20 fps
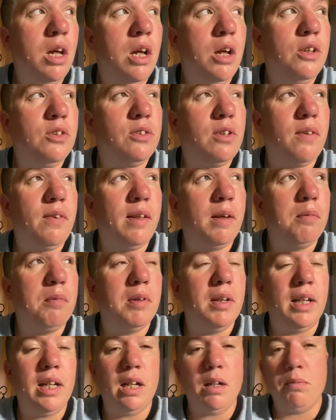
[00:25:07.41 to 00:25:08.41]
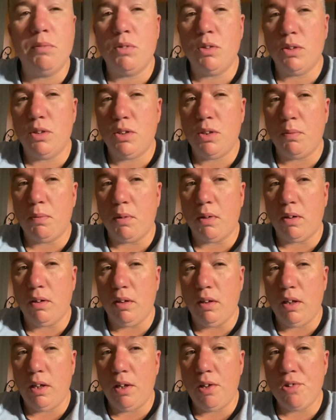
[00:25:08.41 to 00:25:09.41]
So I think I'm going to get up and do it super
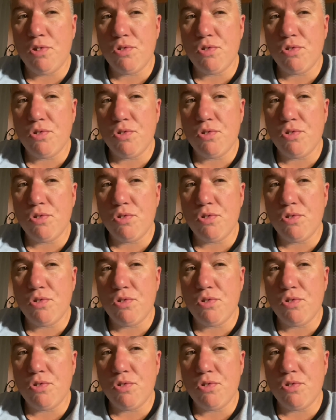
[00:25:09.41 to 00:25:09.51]
early